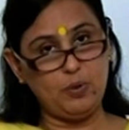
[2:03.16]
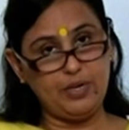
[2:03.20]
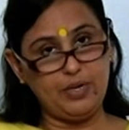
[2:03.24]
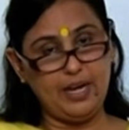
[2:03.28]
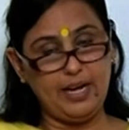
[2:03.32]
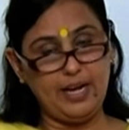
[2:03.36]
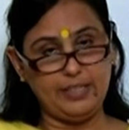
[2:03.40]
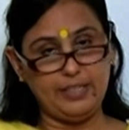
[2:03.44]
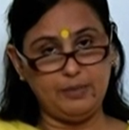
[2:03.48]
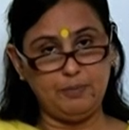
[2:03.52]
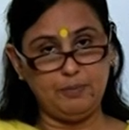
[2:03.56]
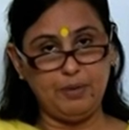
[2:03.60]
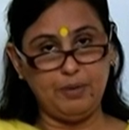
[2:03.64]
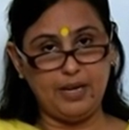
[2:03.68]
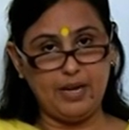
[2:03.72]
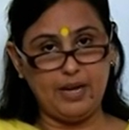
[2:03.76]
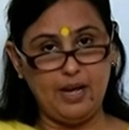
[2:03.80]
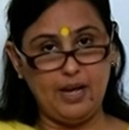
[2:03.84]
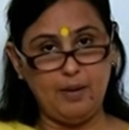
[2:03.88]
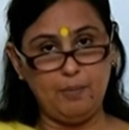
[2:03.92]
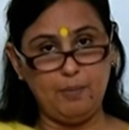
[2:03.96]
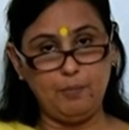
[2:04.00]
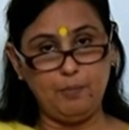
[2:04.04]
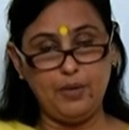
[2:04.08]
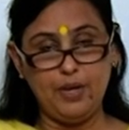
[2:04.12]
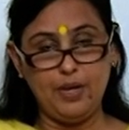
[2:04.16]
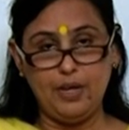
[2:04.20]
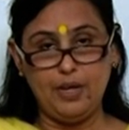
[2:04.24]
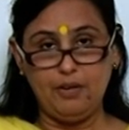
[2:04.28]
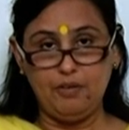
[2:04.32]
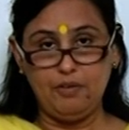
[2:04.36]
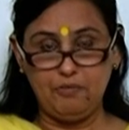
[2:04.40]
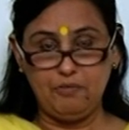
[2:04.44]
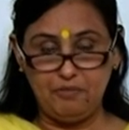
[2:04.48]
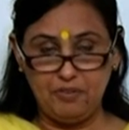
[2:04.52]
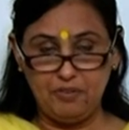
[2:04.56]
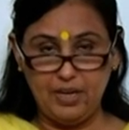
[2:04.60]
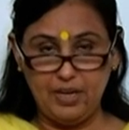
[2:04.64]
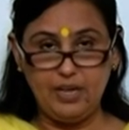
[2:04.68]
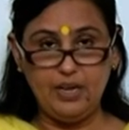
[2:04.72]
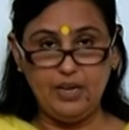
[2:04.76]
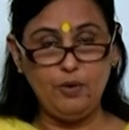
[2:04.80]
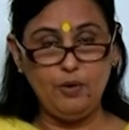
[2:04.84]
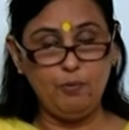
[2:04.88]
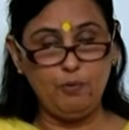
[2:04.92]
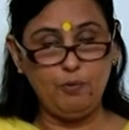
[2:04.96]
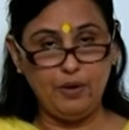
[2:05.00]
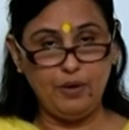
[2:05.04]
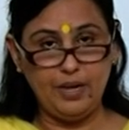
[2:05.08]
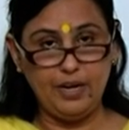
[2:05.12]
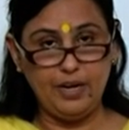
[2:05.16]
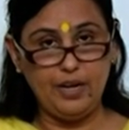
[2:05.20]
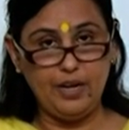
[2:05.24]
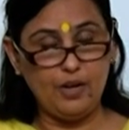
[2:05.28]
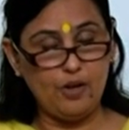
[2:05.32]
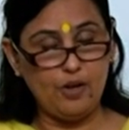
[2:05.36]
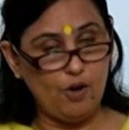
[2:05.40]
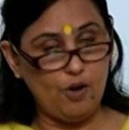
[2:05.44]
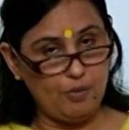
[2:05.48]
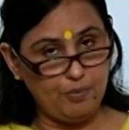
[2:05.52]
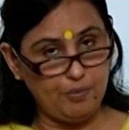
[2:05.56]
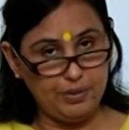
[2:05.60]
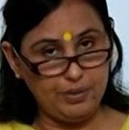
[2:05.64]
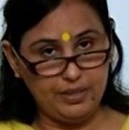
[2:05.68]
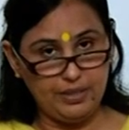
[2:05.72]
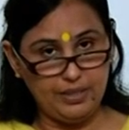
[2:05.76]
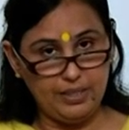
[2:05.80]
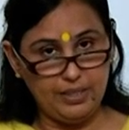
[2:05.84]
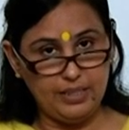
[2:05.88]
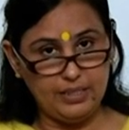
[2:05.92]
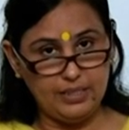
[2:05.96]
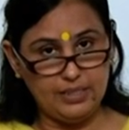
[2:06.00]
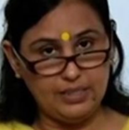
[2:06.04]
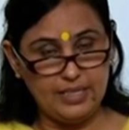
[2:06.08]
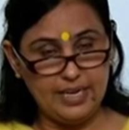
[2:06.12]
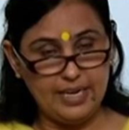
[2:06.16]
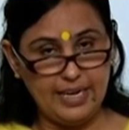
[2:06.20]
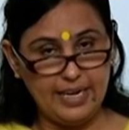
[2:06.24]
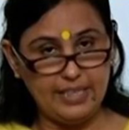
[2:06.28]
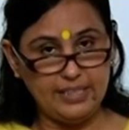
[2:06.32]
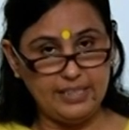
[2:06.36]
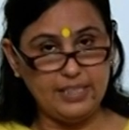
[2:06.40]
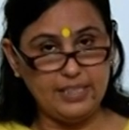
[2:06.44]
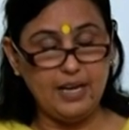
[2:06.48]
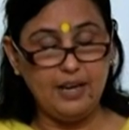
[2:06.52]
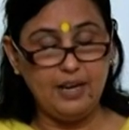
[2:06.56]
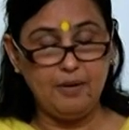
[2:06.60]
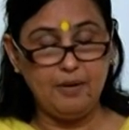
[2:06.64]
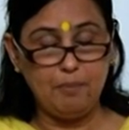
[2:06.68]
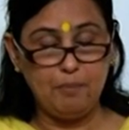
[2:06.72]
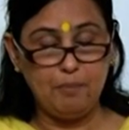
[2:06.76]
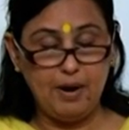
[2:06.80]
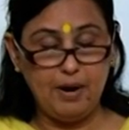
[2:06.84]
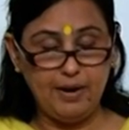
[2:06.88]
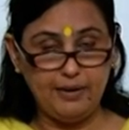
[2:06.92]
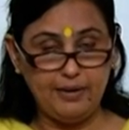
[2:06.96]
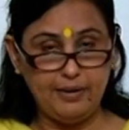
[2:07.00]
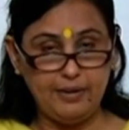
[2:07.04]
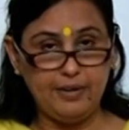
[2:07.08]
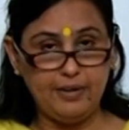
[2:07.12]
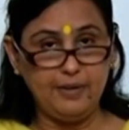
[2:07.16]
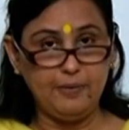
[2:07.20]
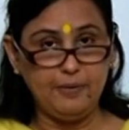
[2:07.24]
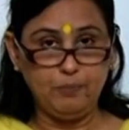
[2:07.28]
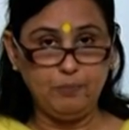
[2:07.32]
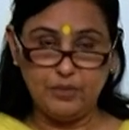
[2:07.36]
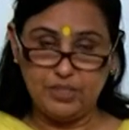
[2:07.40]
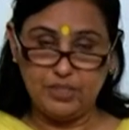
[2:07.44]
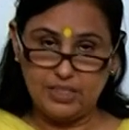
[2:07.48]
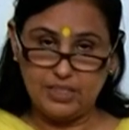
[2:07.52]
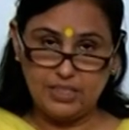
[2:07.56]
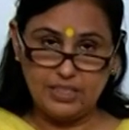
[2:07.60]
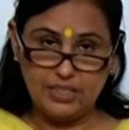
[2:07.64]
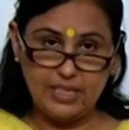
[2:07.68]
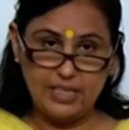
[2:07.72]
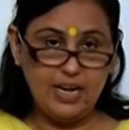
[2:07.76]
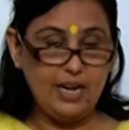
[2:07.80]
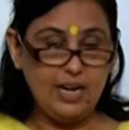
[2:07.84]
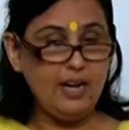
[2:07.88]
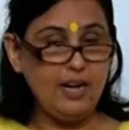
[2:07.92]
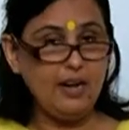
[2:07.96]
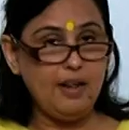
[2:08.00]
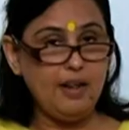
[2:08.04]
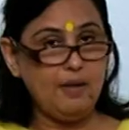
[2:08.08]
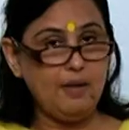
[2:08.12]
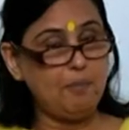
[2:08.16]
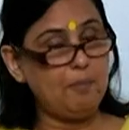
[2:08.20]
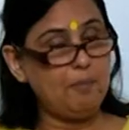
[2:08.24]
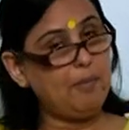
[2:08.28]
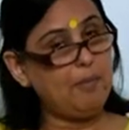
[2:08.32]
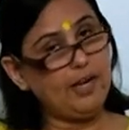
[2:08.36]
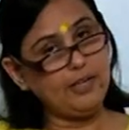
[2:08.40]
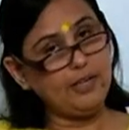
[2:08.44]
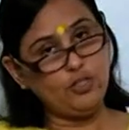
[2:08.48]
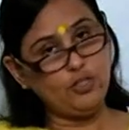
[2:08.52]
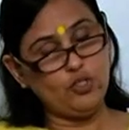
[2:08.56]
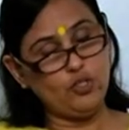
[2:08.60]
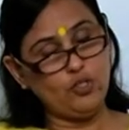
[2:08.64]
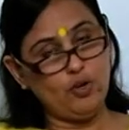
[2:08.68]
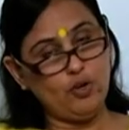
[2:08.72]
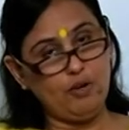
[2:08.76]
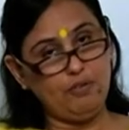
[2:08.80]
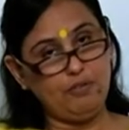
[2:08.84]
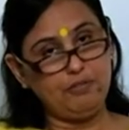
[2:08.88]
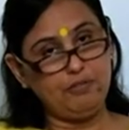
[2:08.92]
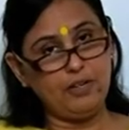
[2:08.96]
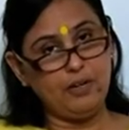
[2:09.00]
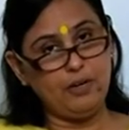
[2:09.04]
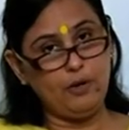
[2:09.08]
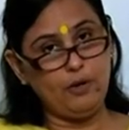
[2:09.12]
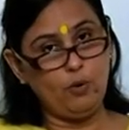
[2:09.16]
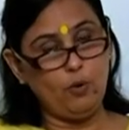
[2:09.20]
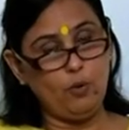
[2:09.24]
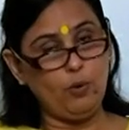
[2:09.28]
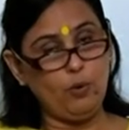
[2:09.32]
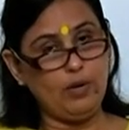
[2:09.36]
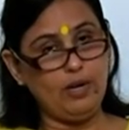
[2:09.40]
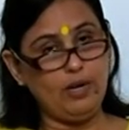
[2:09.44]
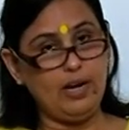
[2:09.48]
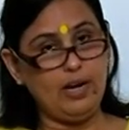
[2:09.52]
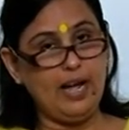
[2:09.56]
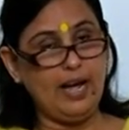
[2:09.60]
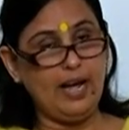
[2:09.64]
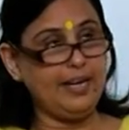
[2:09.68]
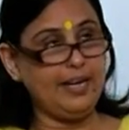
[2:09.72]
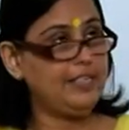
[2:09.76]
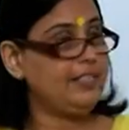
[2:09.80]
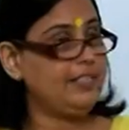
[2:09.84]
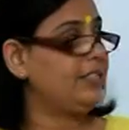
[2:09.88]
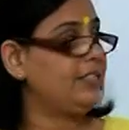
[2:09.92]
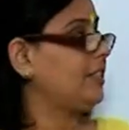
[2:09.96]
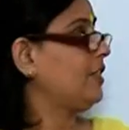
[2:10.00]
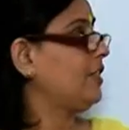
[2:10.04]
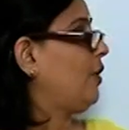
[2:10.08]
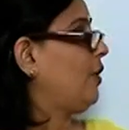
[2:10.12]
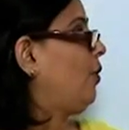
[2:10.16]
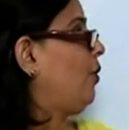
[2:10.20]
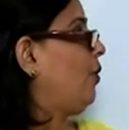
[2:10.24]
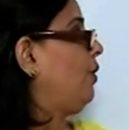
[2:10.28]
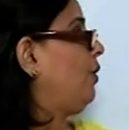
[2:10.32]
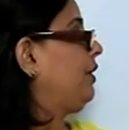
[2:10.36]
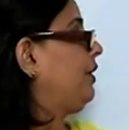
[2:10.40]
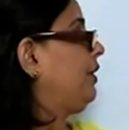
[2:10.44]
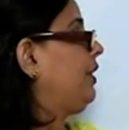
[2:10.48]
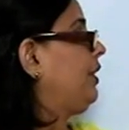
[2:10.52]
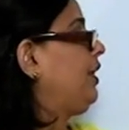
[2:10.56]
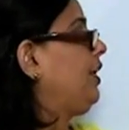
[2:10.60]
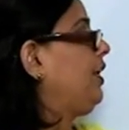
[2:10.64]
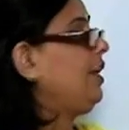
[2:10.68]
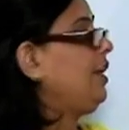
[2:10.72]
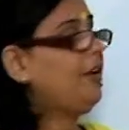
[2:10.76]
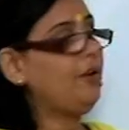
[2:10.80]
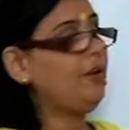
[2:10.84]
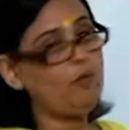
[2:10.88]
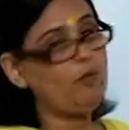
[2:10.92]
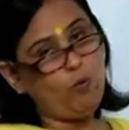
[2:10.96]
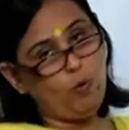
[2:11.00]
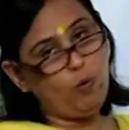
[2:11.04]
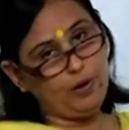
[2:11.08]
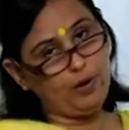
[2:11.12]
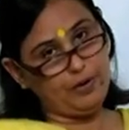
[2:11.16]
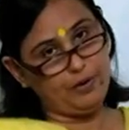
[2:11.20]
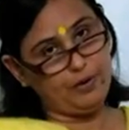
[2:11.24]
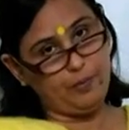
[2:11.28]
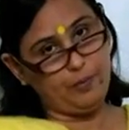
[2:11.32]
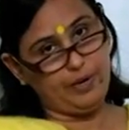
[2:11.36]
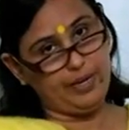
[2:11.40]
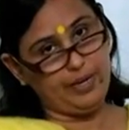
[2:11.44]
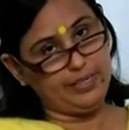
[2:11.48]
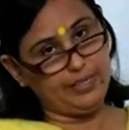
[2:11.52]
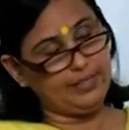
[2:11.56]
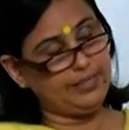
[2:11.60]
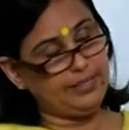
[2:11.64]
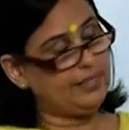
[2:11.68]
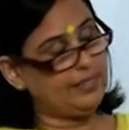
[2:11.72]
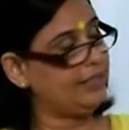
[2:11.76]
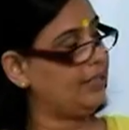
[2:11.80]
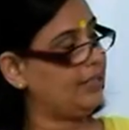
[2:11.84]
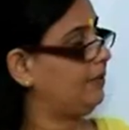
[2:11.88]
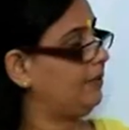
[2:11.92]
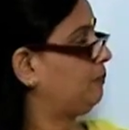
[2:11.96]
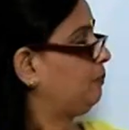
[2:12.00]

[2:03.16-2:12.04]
has become very, very common these days, but still much of the load lies on the waterways.